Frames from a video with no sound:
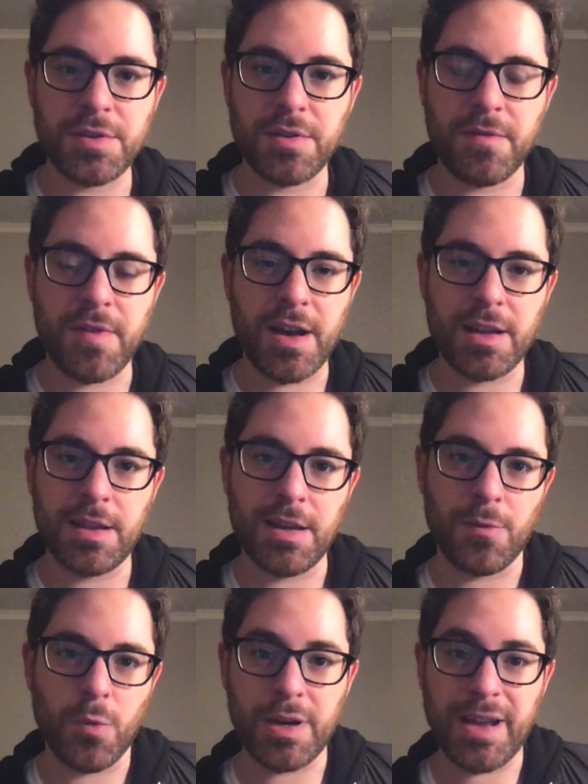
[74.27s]
to the fact
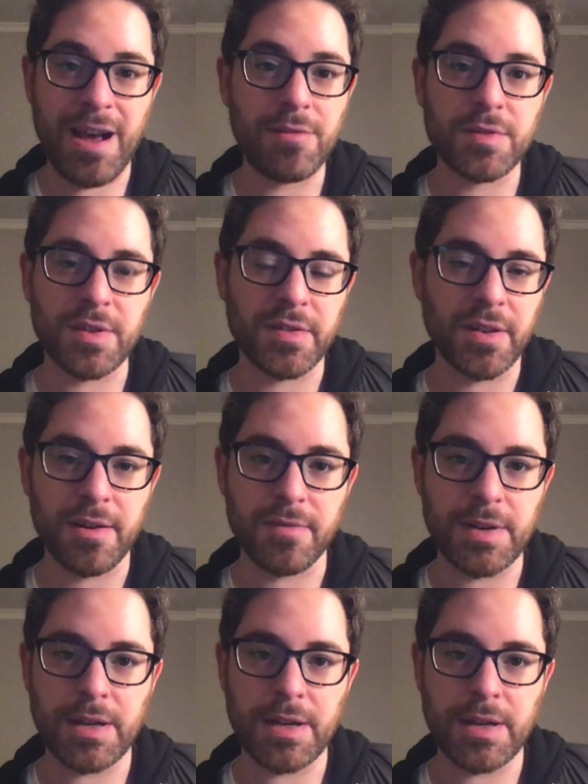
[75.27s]
that what counts as love in